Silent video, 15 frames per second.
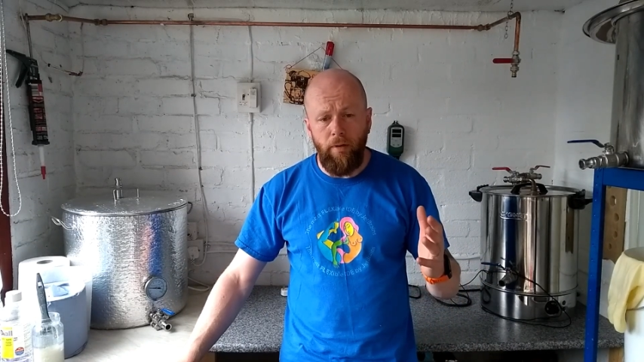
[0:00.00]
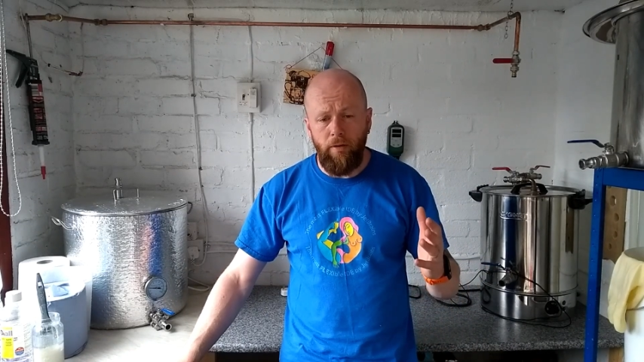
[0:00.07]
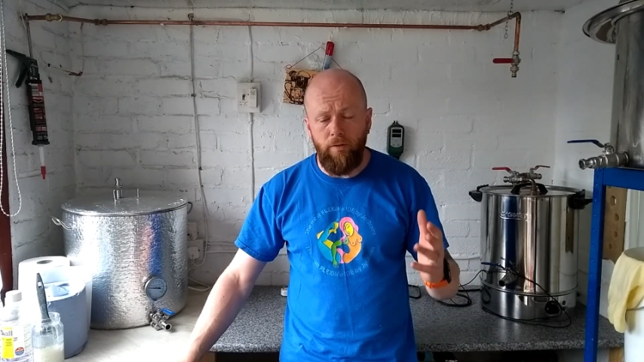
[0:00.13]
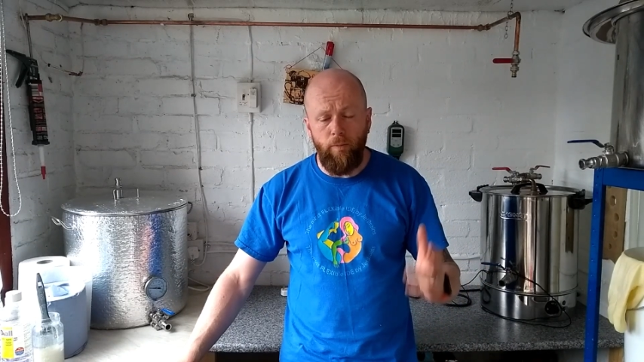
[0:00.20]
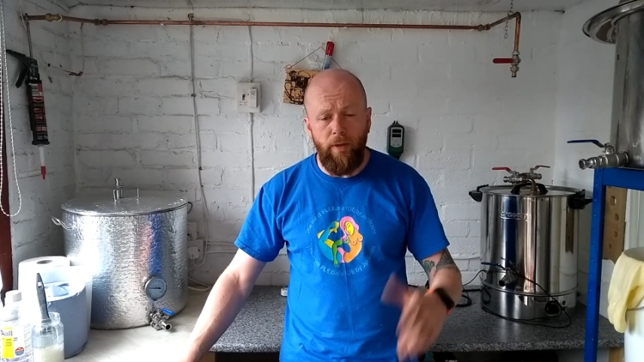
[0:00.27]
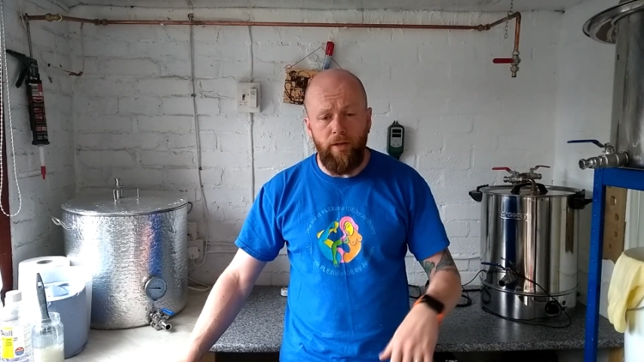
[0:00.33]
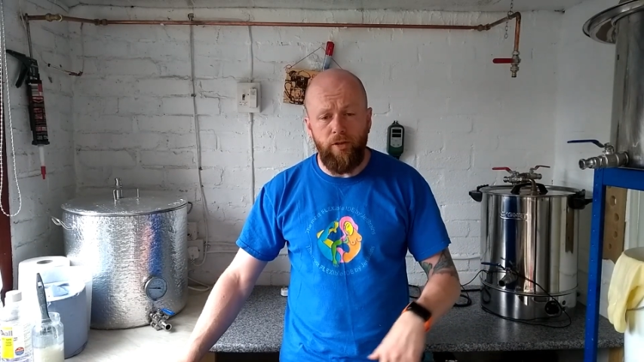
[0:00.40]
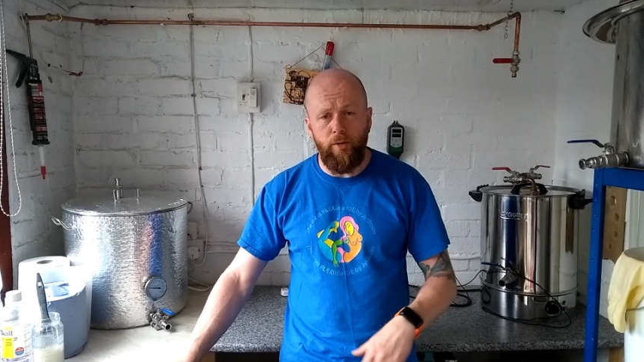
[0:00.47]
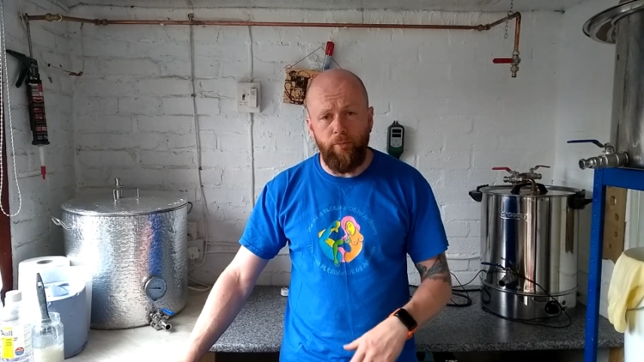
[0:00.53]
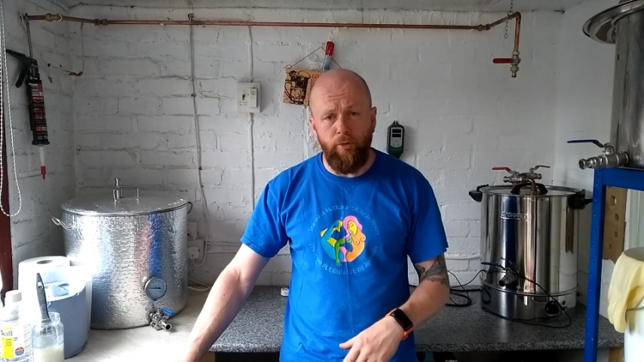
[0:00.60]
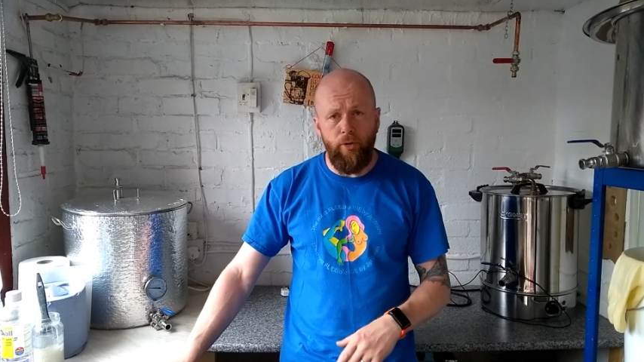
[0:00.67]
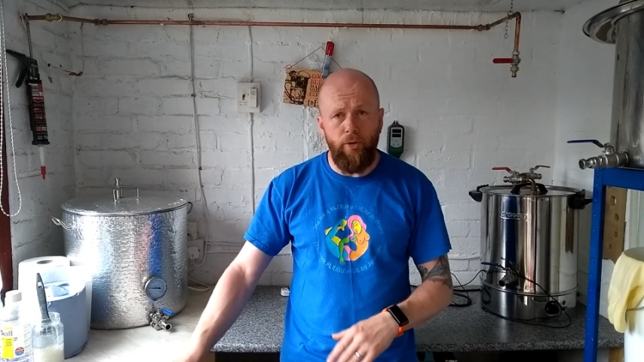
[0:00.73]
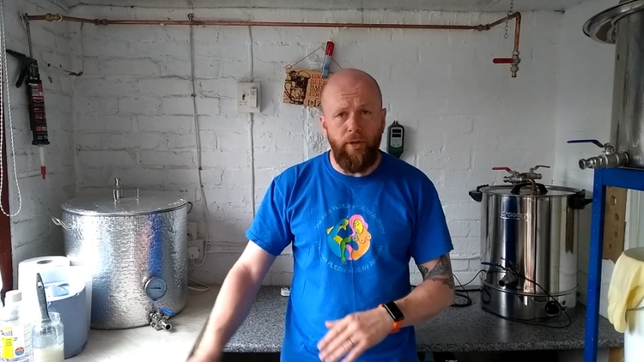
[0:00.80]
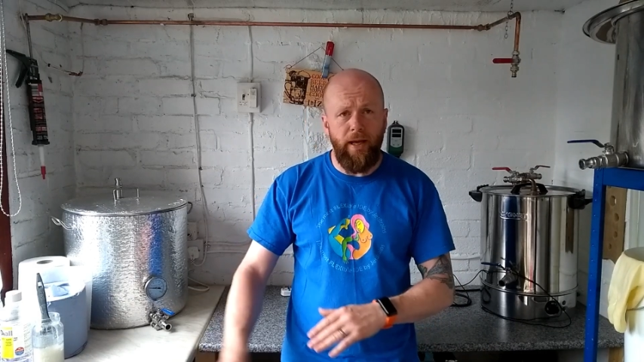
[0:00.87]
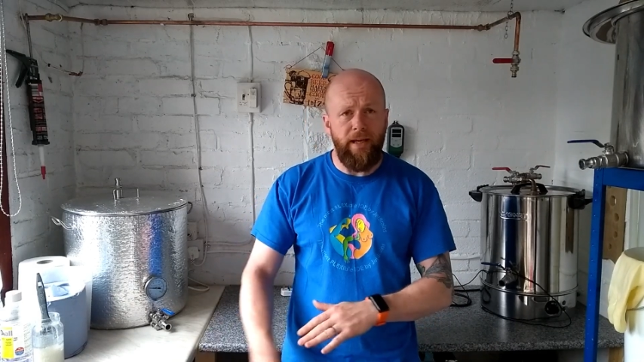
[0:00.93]
as well as the
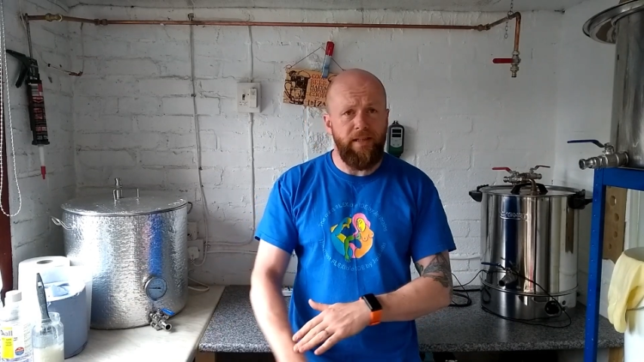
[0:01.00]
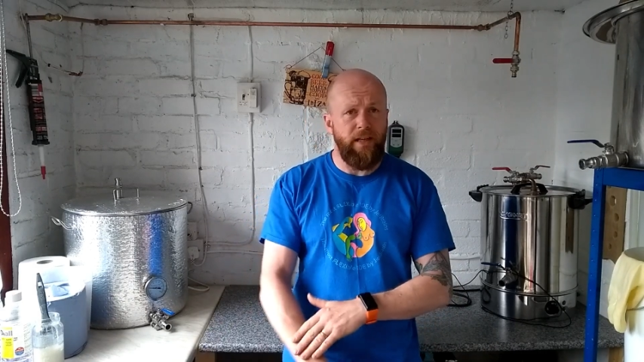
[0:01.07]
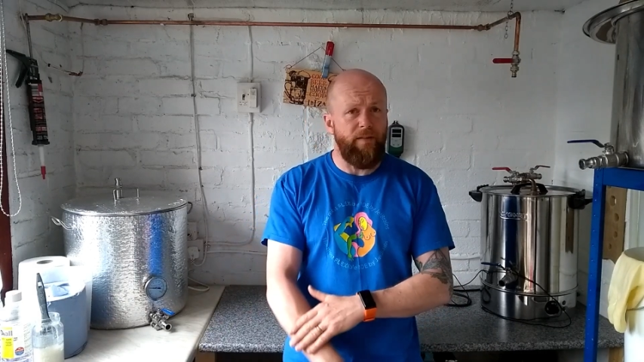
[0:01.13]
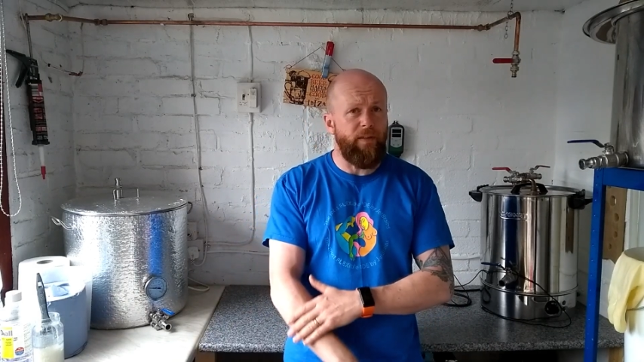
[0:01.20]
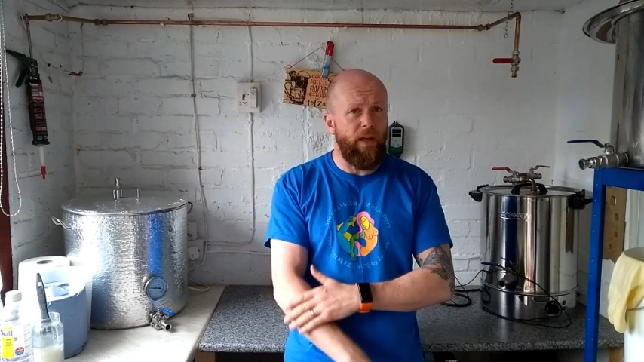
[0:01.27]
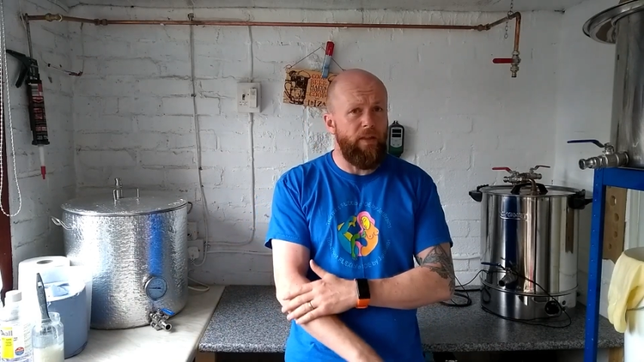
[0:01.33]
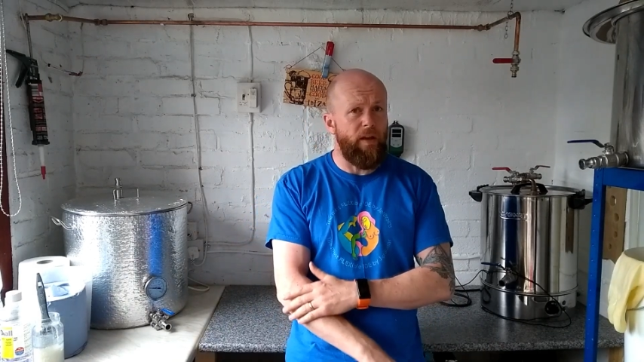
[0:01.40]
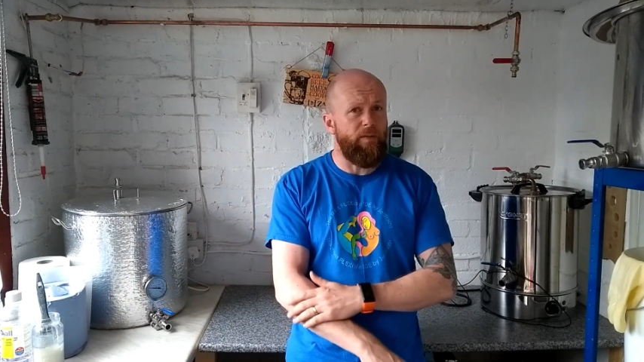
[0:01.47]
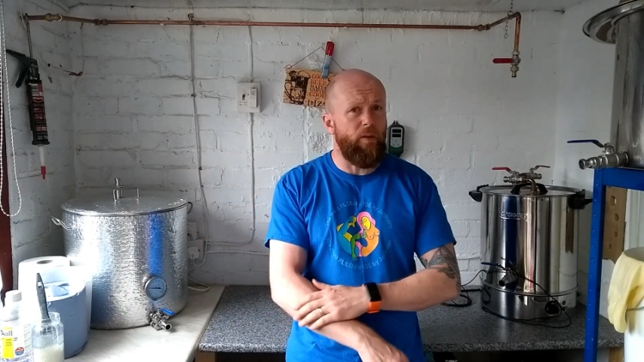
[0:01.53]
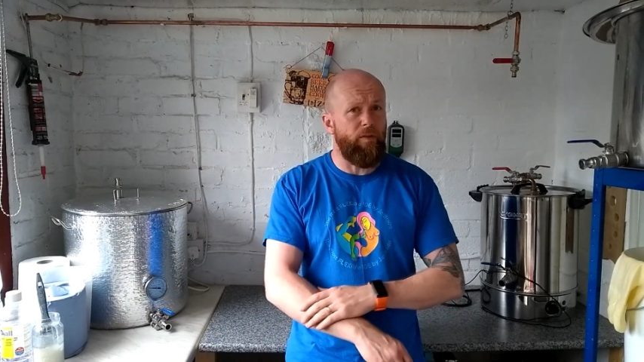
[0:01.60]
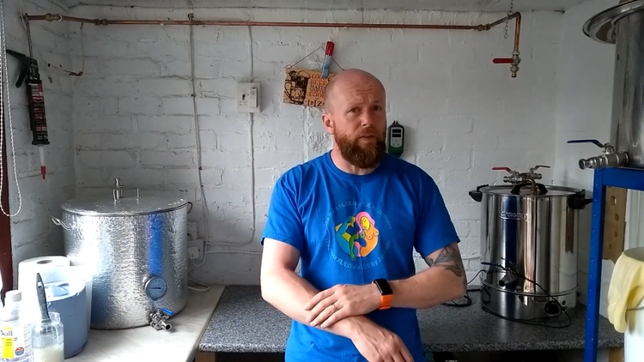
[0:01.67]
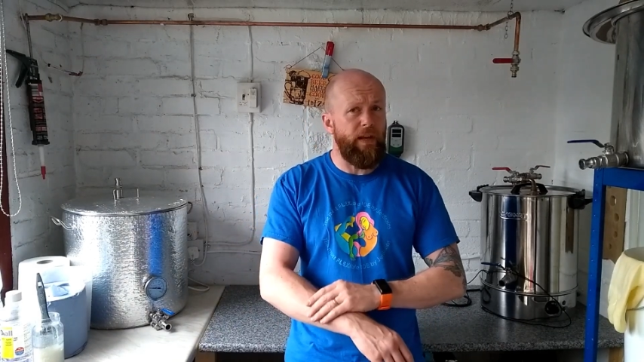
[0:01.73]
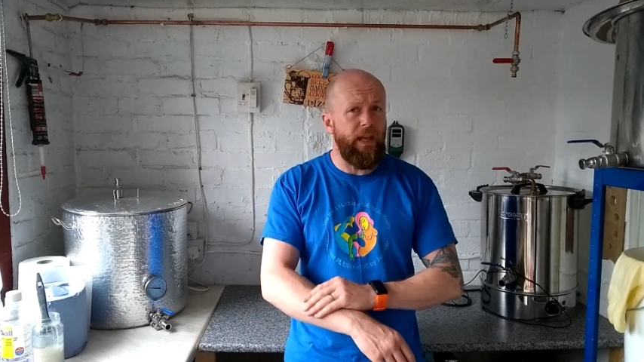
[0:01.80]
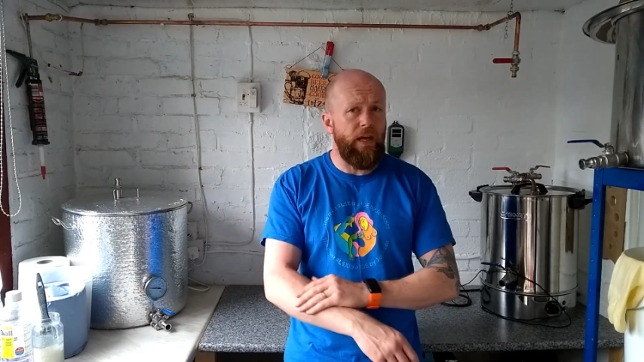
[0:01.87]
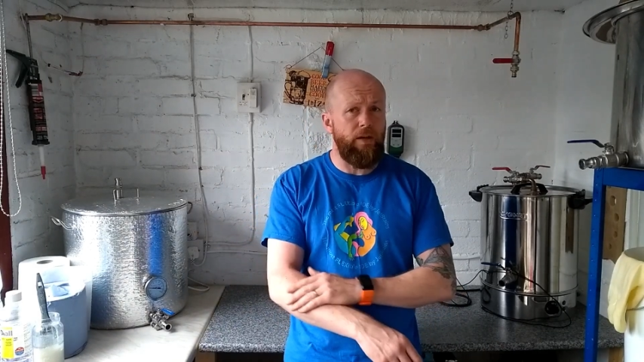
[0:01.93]
brew days that I've done that I've not
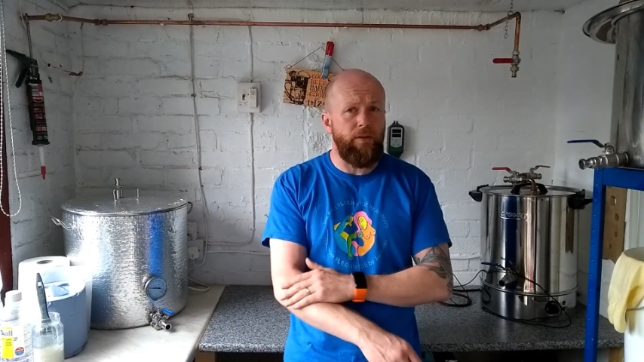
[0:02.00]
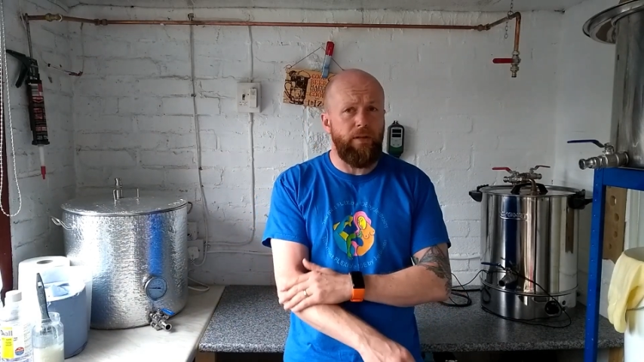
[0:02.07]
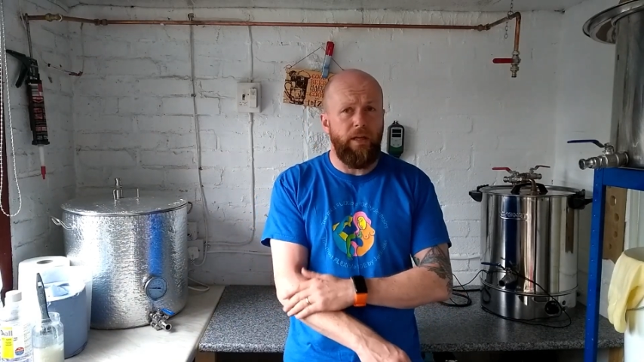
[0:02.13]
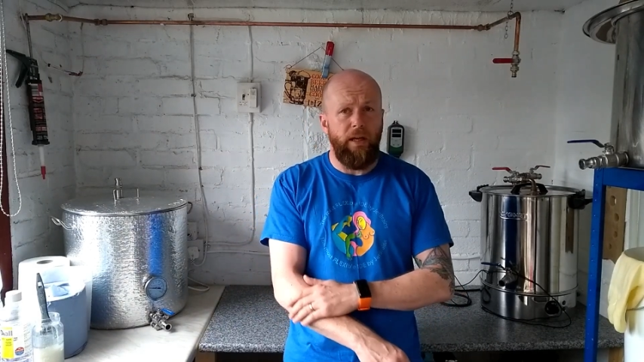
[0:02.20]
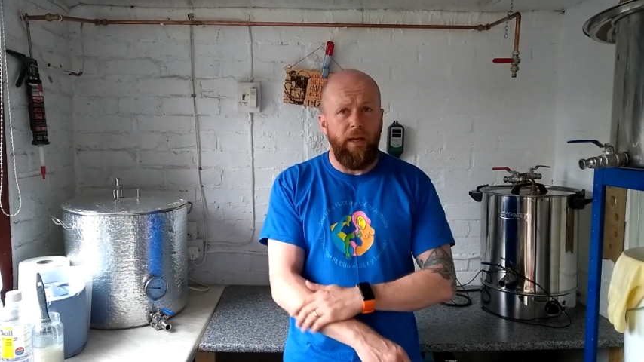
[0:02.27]
videoed.